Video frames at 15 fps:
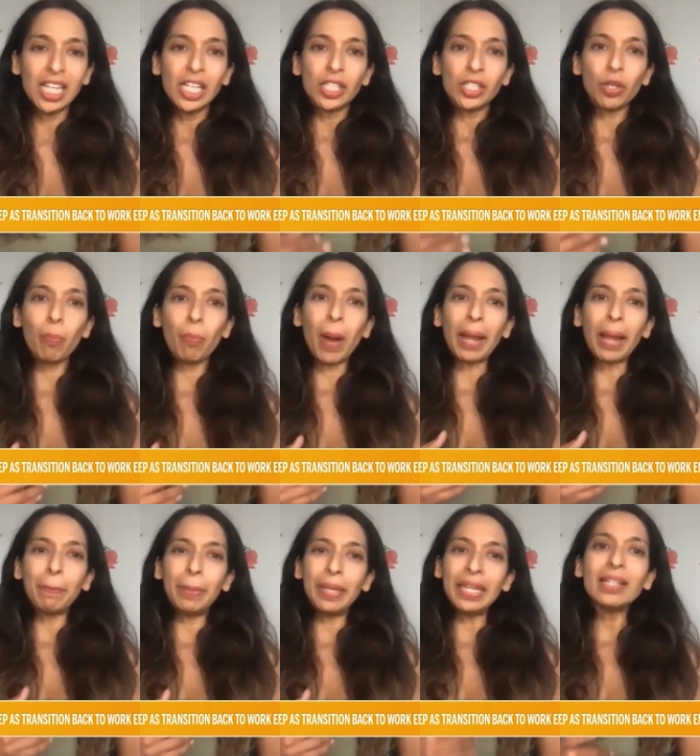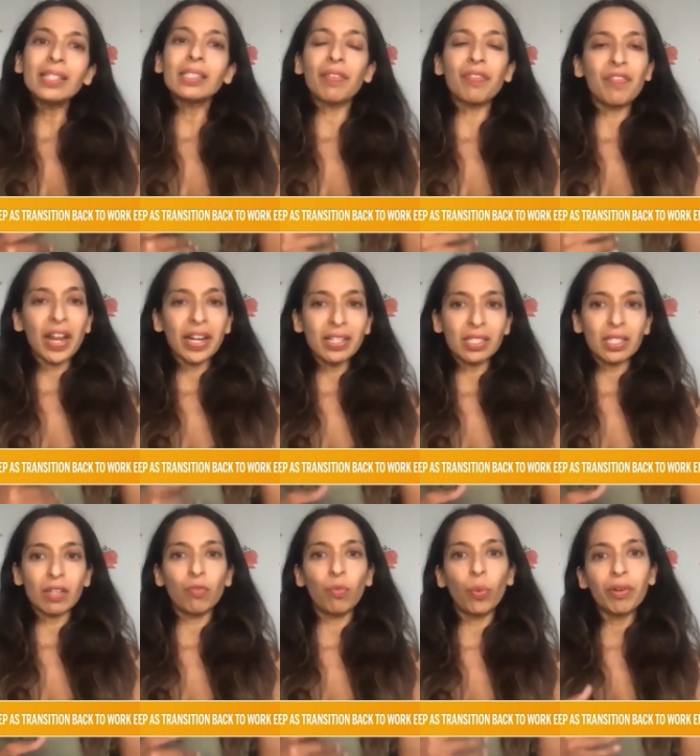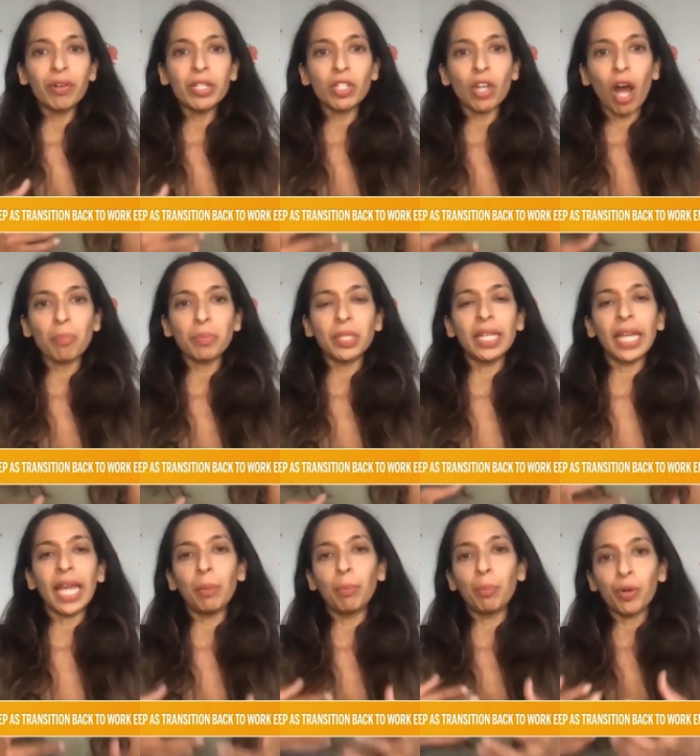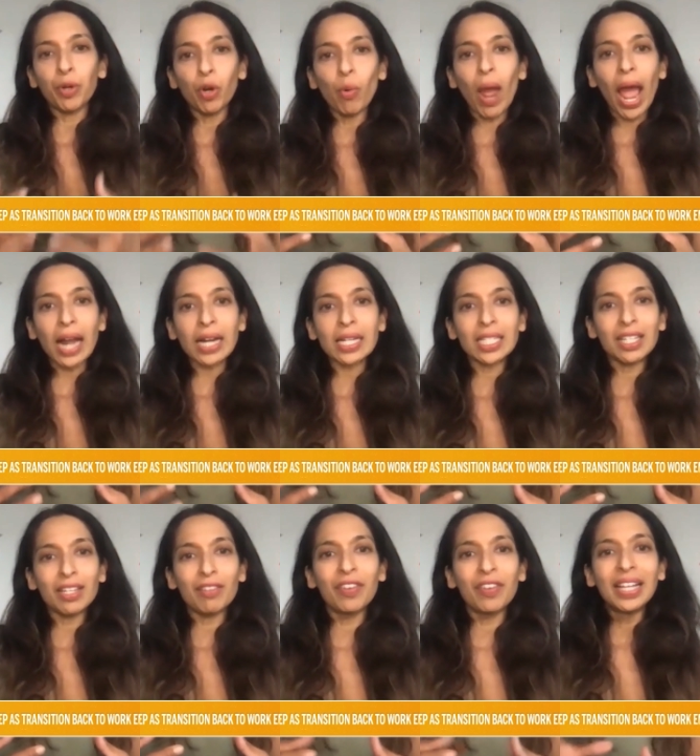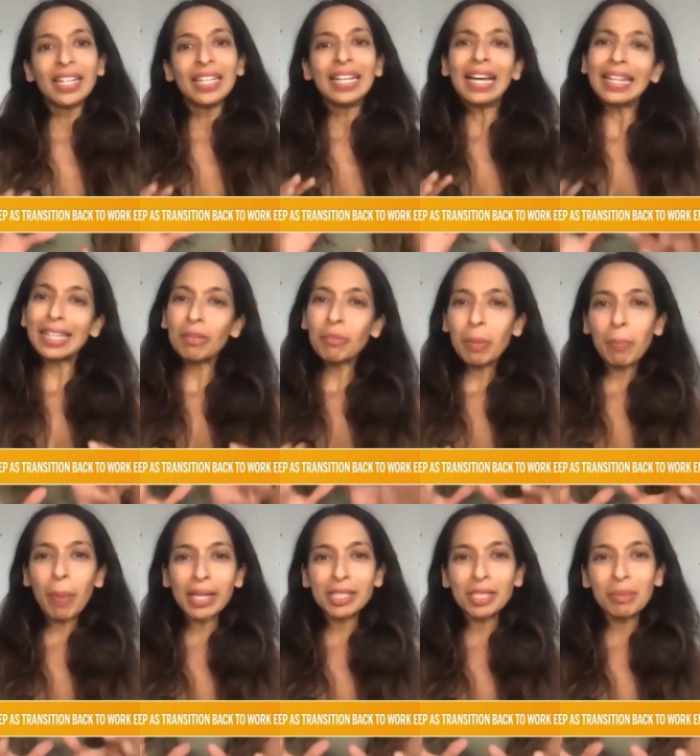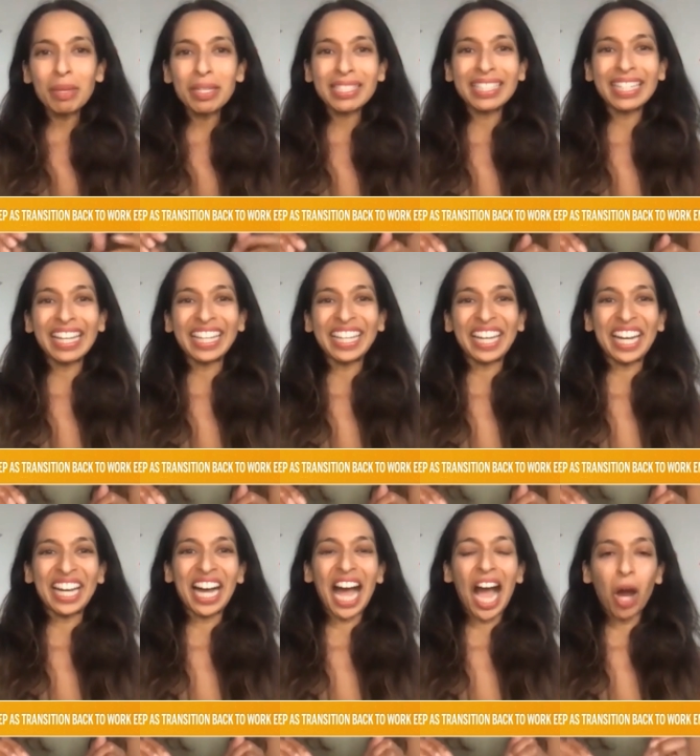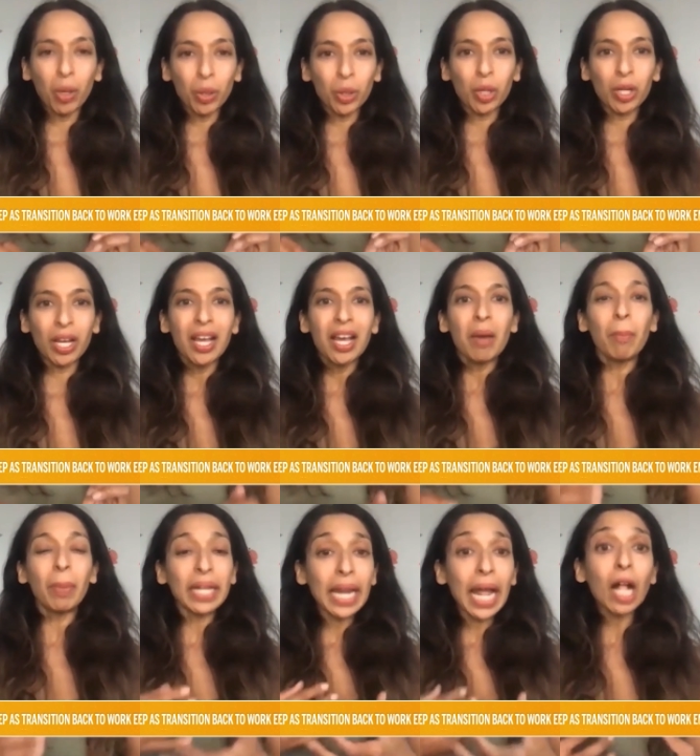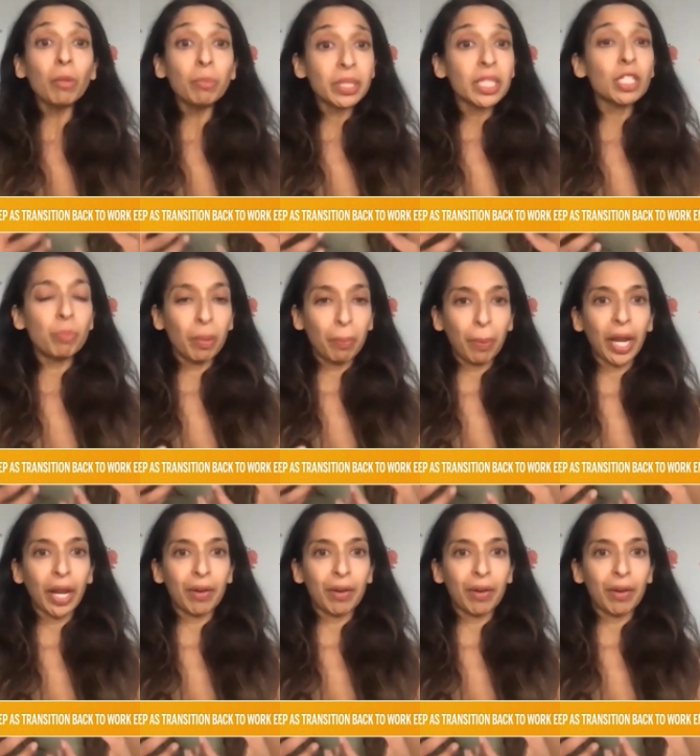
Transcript: So by being defensive, we're adopting a proactive, a little bit pessimistic uh, outlook, but it helps us prepare.